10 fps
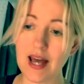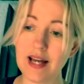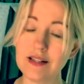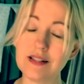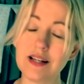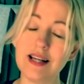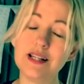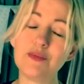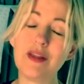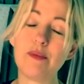And
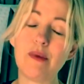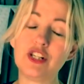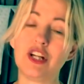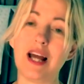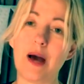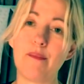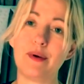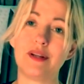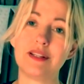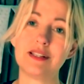here's where the magic
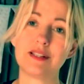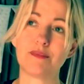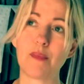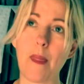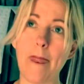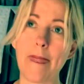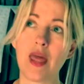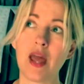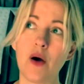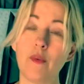happens.
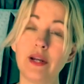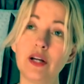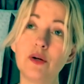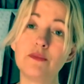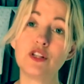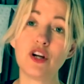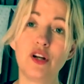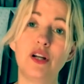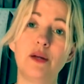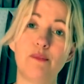When it comes to
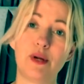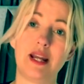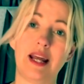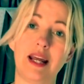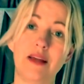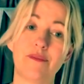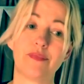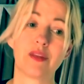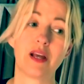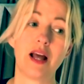earning money,
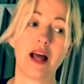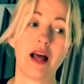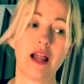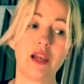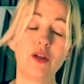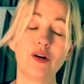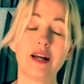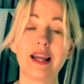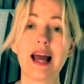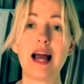look
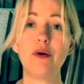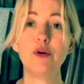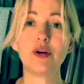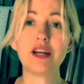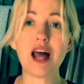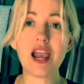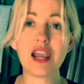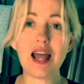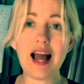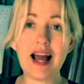at how you can
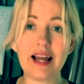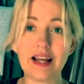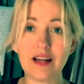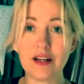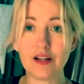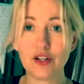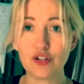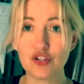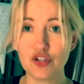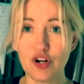align your
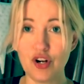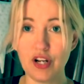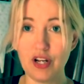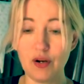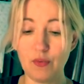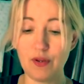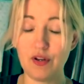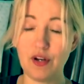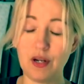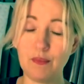joy with
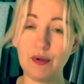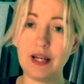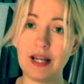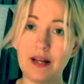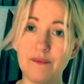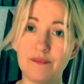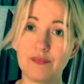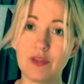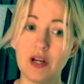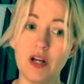earning money.
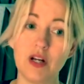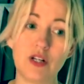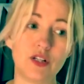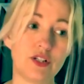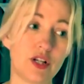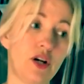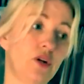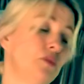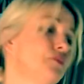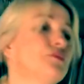
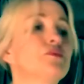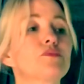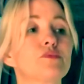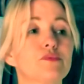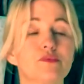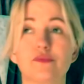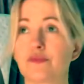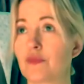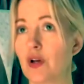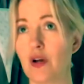So,
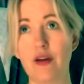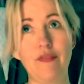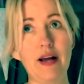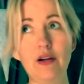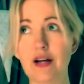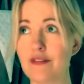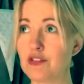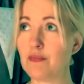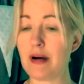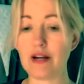if I look
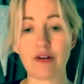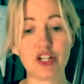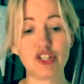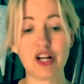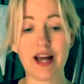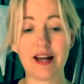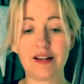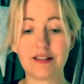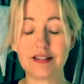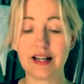after my
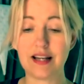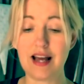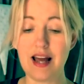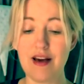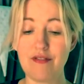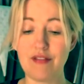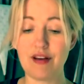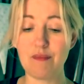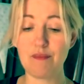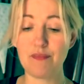grandchild and I have
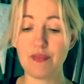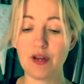him